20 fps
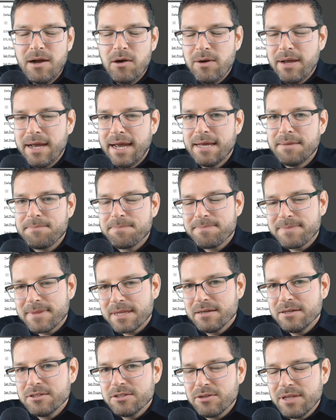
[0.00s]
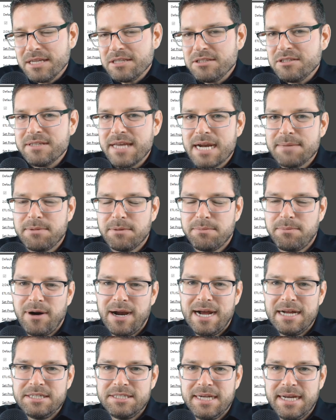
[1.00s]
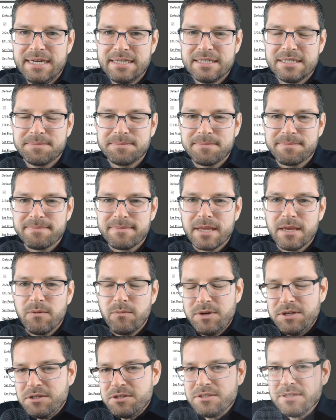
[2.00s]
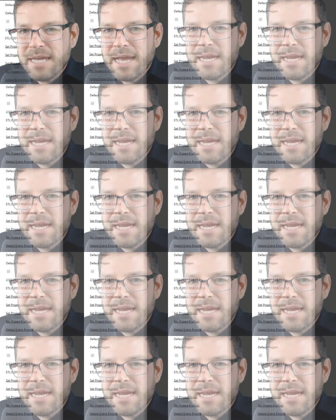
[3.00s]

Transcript: Okay, so let's set up a project. When you